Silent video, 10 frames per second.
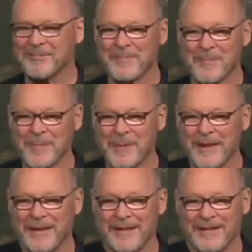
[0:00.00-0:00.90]

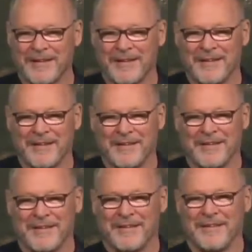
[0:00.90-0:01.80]

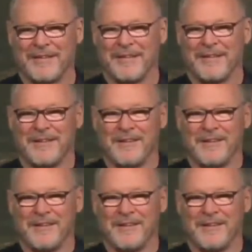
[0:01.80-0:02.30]
No one is speaking in this clip.